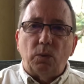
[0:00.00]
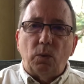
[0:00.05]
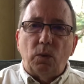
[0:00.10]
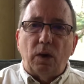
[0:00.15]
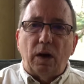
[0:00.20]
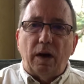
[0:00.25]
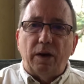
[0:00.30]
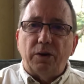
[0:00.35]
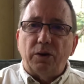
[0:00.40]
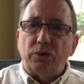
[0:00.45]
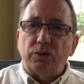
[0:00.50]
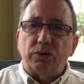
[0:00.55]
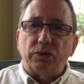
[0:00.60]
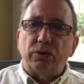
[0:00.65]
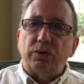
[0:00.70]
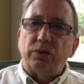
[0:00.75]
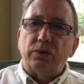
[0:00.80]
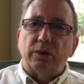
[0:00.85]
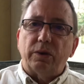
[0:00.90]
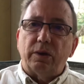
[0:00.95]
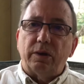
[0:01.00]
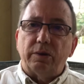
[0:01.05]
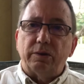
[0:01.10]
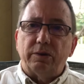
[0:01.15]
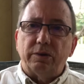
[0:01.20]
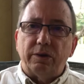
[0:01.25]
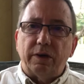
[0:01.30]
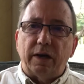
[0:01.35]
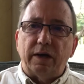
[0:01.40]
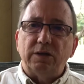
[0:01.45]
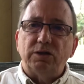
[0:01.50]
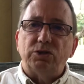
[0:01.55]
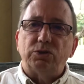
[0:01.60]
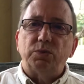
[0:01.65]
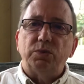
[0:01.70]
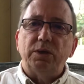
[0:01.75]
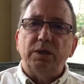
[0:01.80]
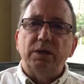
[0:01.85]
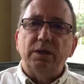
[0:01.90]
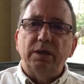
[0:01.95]
on all of the nights
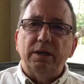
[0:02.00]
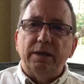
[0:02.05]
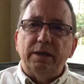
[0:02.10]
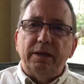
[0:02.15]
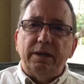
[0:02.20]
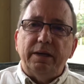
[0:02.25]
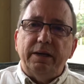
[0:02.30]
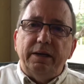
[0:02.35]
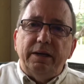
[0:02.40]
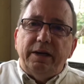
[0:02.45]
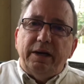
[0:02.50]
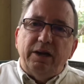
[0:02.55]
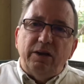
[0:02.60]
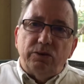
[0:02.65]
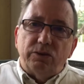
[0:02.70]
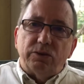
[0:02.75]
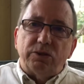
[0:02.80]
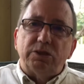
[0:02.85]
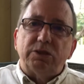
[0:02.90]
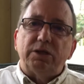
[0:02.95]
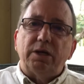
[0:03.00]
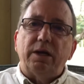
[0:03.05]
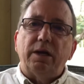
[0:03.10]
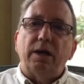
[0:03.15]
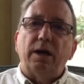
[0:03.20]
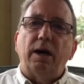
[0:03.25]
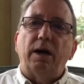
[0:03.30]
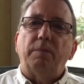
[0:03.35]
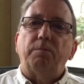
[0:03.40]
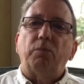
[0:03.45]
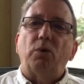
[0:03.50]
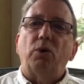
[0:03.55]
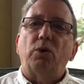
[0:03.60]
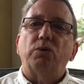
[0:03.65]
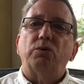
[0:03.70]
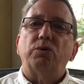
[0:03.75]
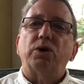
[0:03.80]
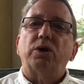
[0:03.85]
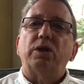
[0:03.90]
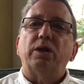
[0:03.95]
we eat either sitting up or
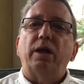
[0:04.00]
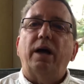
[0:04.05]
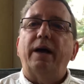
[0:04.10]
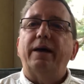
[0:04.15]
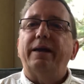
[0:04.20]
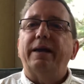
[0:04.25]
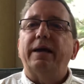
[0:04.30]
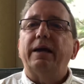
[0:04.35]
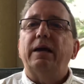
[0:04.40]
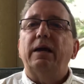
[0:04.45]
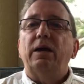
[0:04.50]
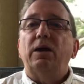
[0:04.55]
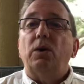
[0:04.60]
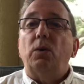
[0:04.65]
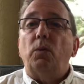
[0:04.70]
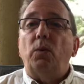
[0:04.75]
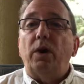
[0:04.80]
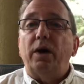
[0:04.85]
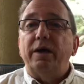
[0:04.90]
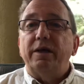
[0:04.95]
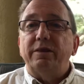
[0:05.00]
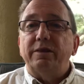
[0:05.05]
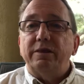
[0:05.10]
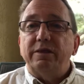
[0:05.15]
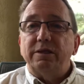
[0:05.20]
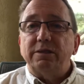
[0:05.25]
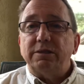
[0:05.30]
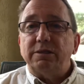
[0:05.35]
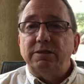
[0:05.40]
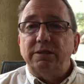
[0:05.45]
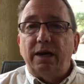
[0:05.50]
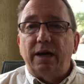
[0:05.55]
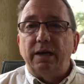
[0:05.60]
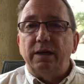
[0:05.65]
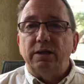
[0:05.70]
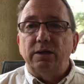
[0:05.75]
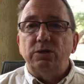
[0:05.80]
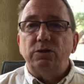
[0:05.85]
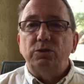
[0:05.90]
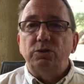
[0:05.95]
reclining. Why on this
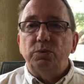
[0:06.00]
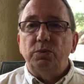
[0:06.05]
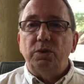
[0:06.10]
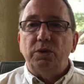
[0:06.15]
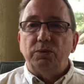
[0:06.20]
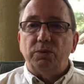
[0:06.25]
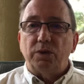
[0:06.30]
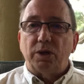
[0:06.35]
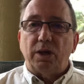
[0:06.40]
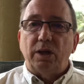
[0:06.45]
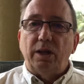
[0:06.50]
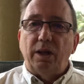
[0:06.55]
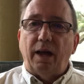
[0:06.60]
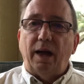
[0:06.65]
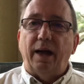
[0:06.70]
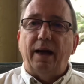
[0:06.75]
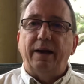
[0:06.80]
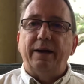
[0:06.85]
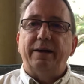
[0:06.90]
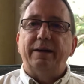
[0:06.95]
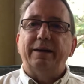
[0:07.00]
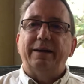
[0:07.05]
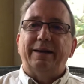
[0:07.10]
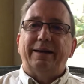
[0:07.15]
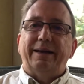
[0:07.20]
night do we recline?